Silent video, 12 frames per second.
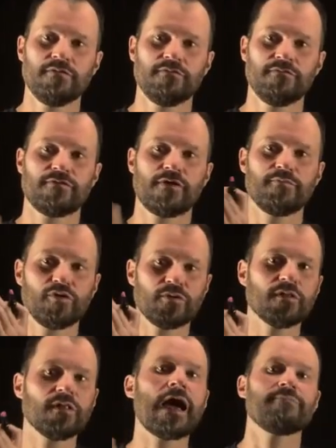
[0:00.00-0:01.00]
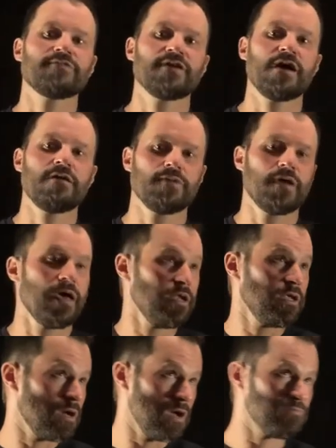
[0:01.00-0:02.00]
from your laptop and
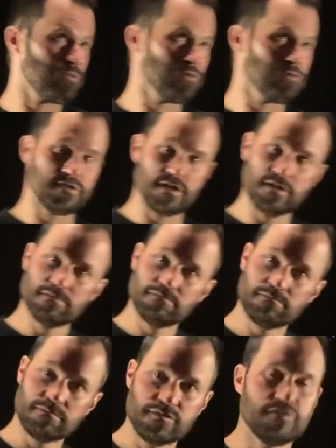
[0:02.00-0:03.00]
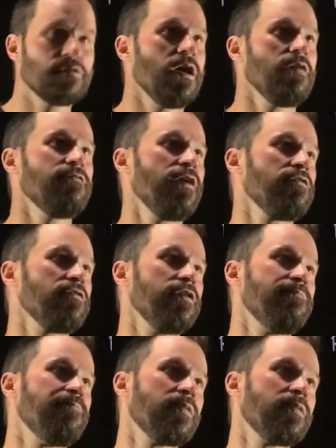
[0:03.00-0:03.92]
it uploads it to Cloud Foundry.